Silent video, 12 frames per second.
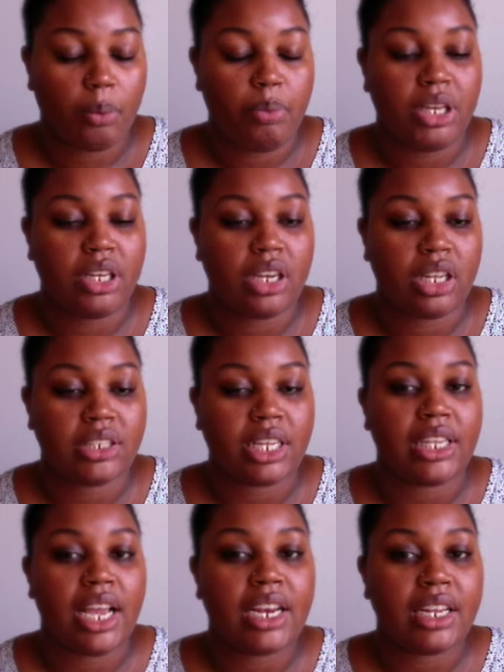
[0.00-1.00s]
Because at
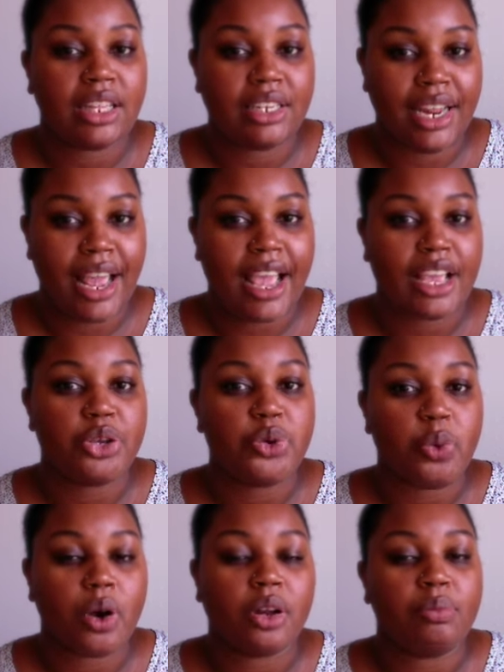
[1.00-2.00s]
the end of the day, you
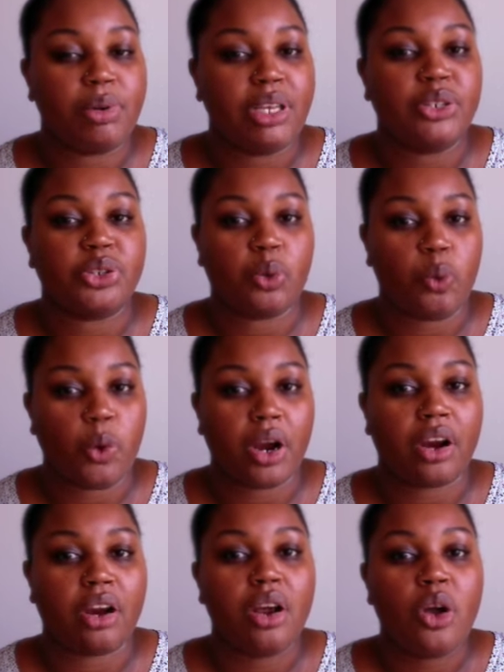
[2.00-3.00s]
want to be
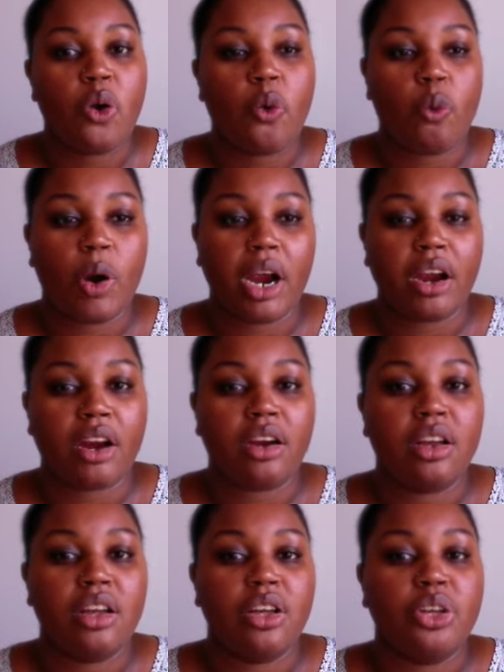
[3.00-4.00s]
somewhere where
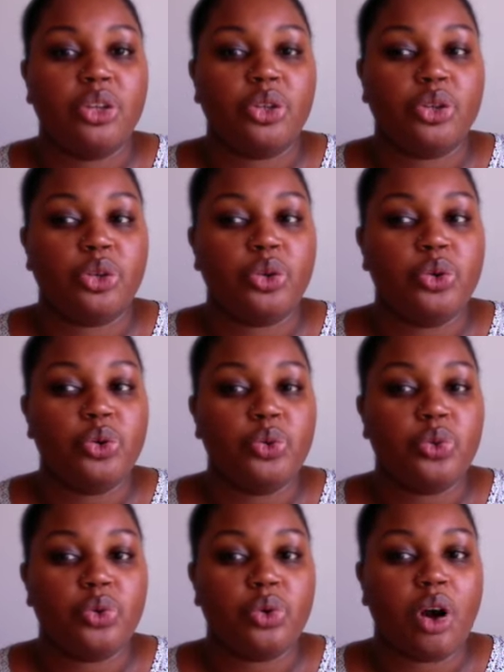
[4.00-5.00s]

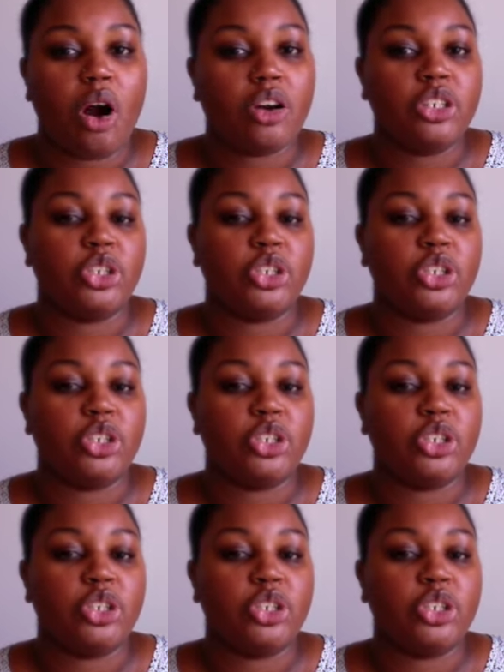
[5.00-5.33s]
you aren't